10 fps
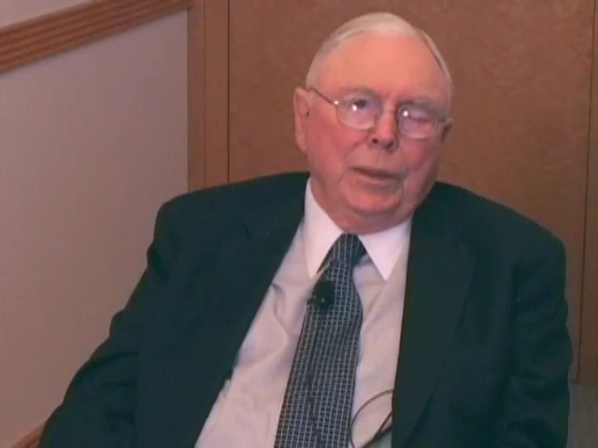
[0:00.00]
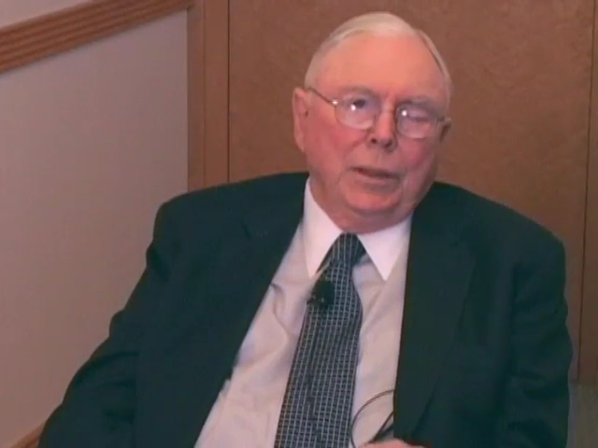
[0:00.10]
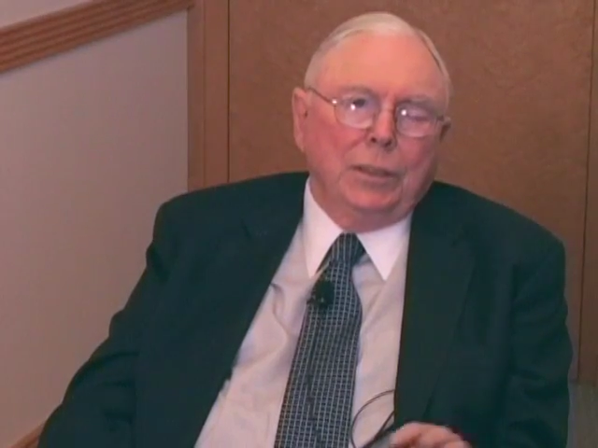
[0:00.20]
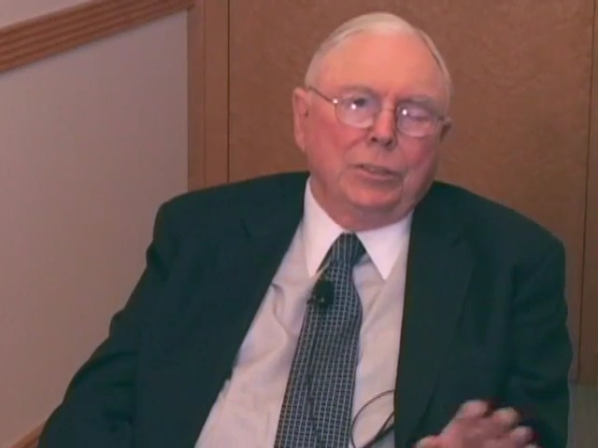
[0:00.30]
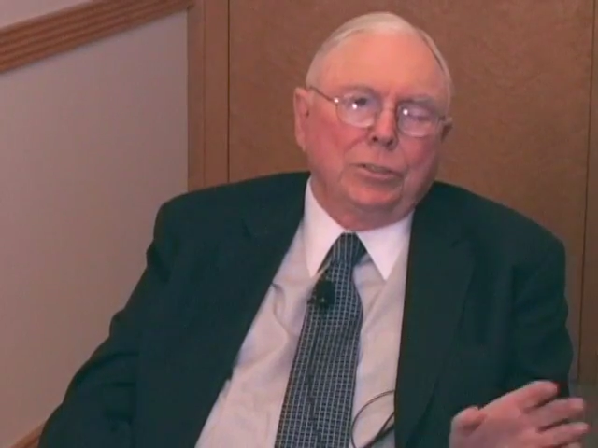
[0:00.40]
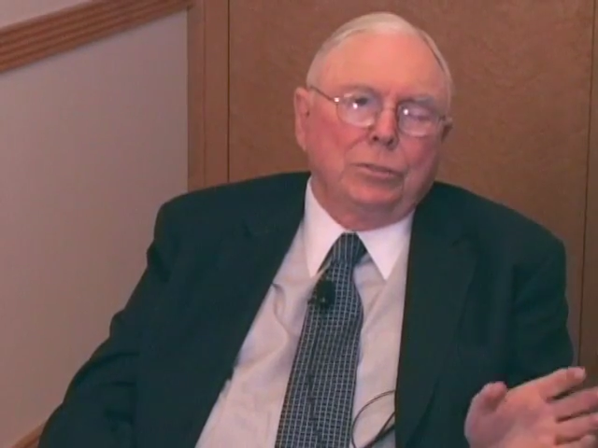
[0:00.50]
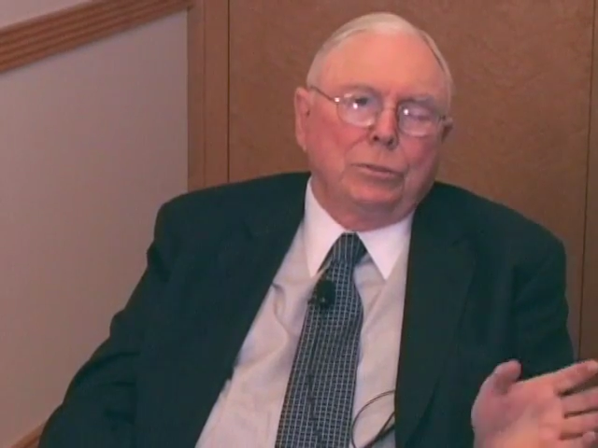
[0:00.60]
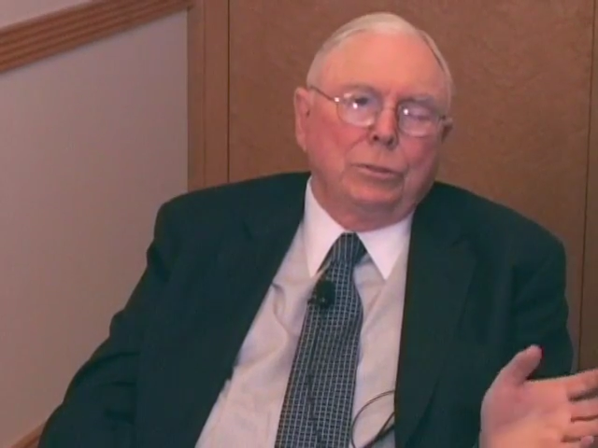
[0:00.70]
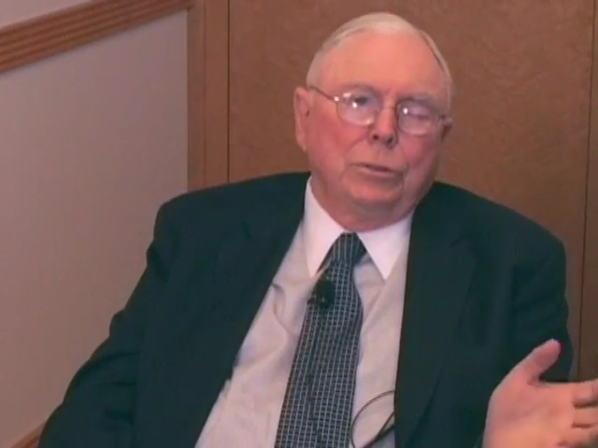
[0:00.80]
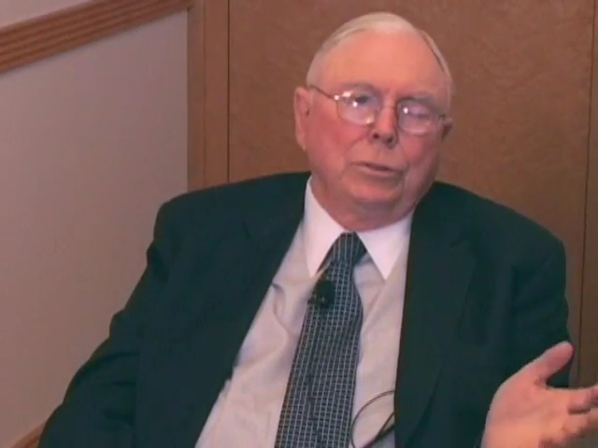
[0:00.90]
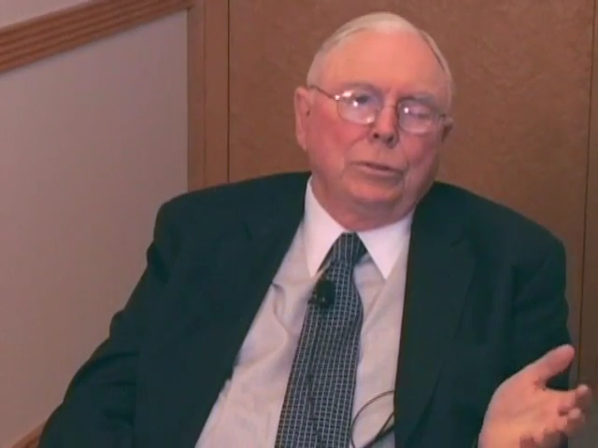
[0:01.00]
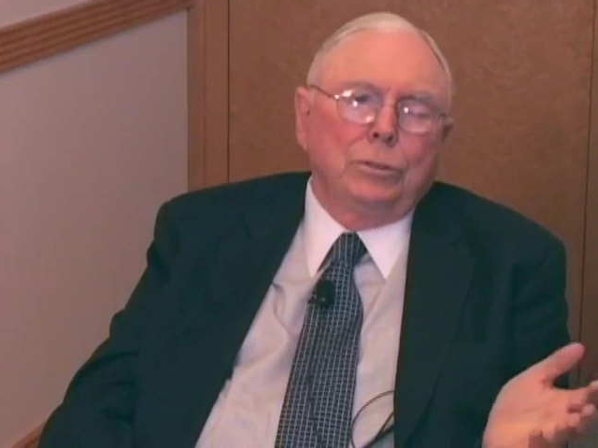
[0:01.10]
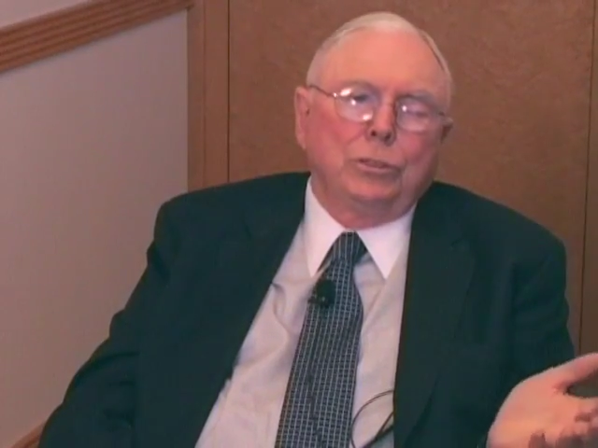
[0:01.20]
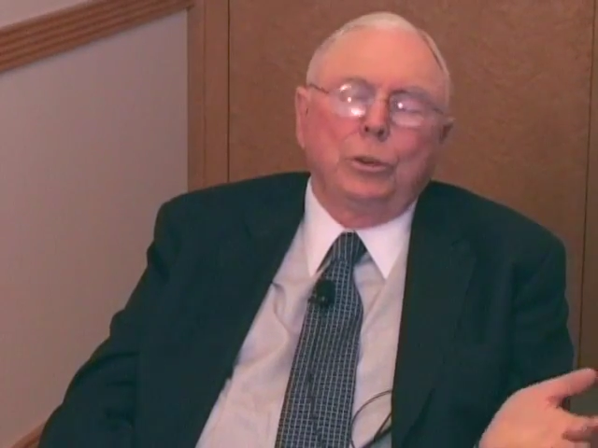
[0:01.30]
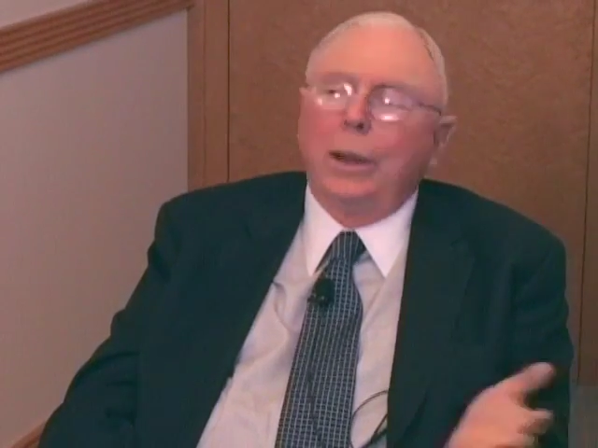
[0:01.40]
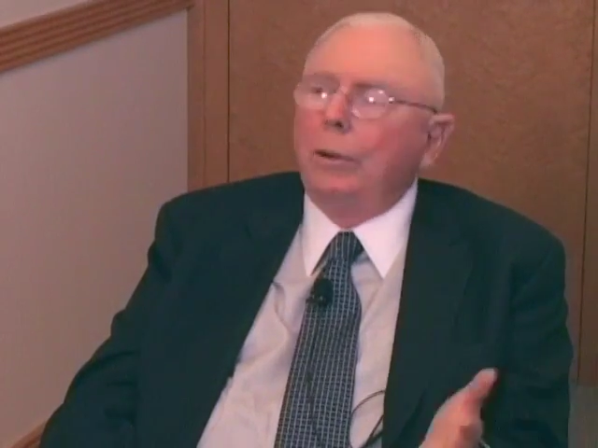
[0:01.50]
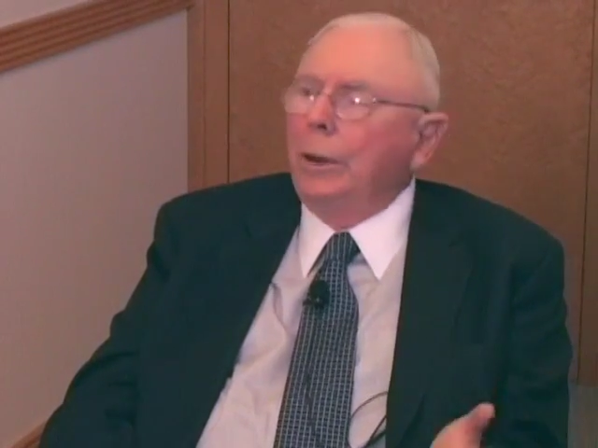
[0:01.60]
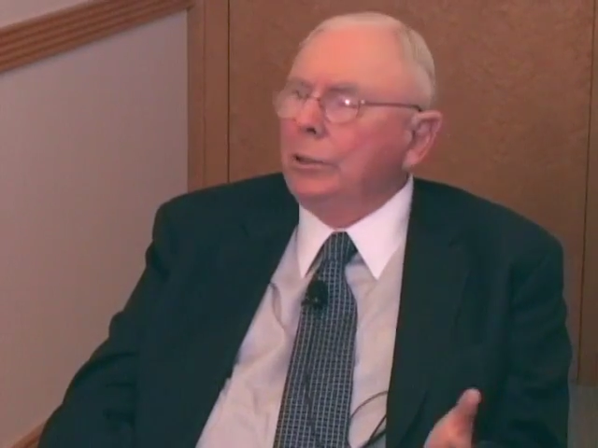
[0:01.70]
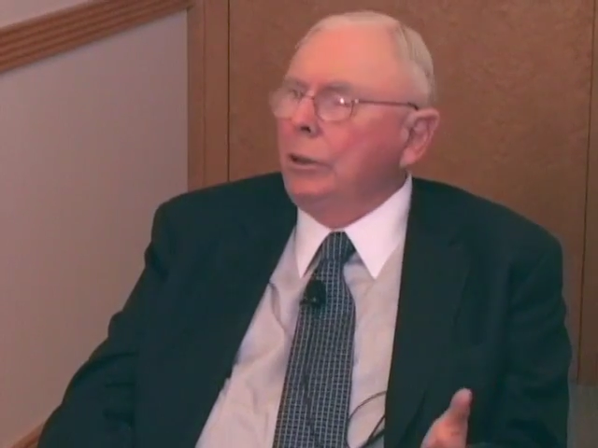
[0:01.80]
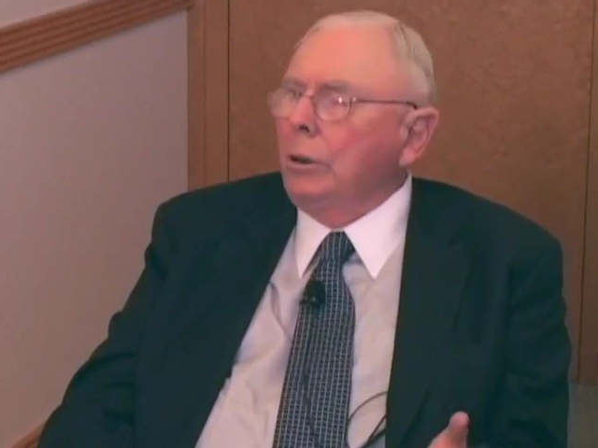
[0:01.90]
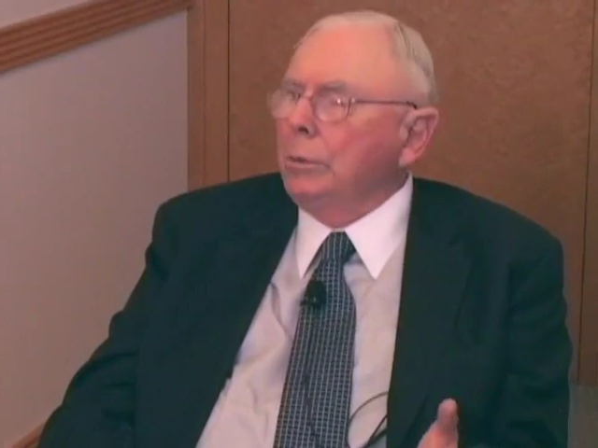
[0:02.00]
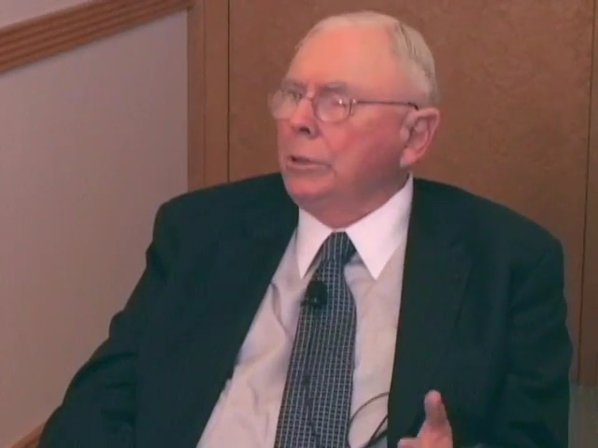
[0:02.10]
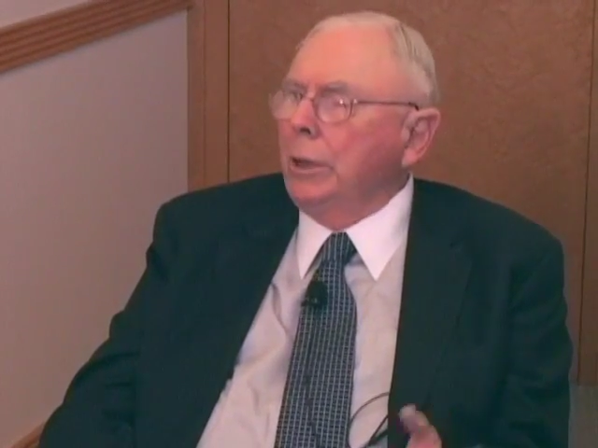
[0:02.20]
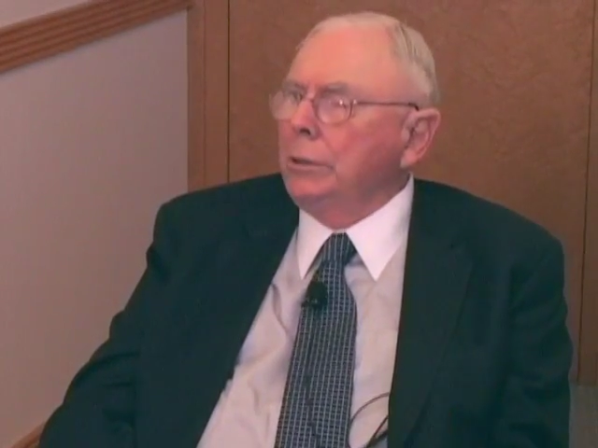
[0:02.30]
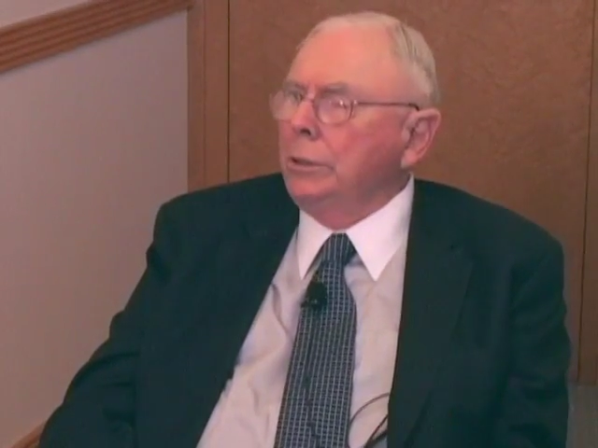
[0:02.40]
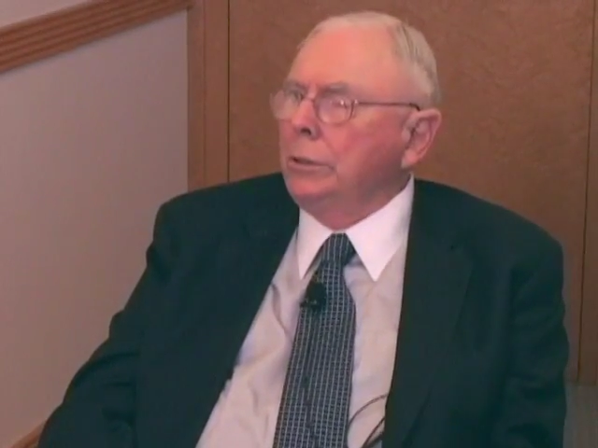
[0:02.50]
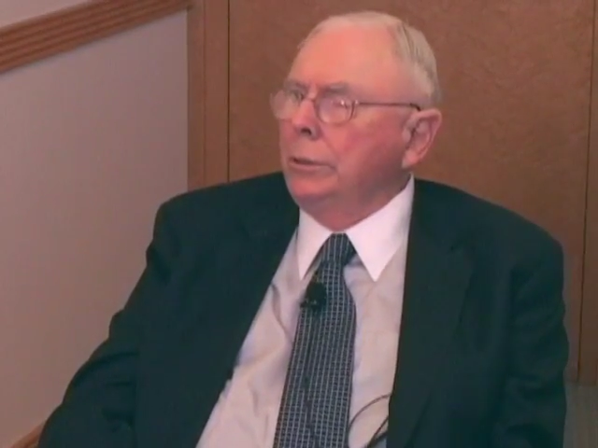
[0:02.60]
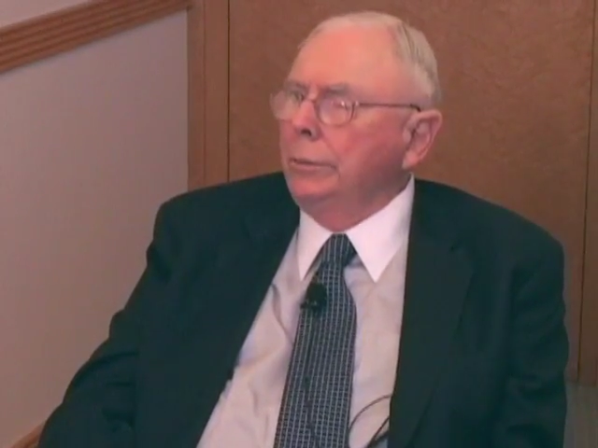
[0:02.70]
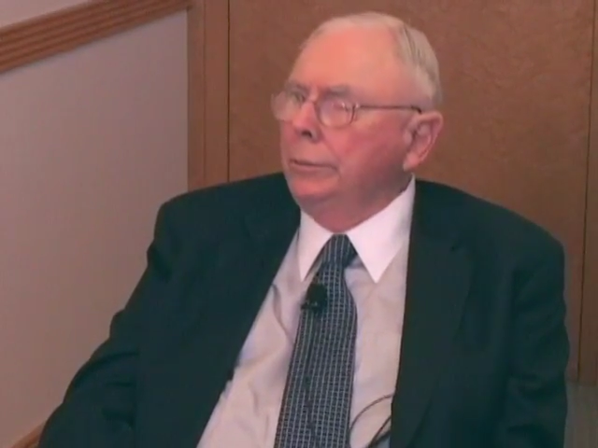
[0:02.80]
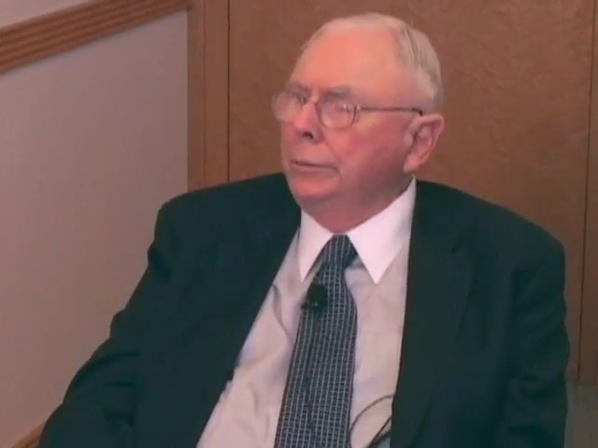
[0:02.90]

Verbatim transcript: in its triggering circumstances,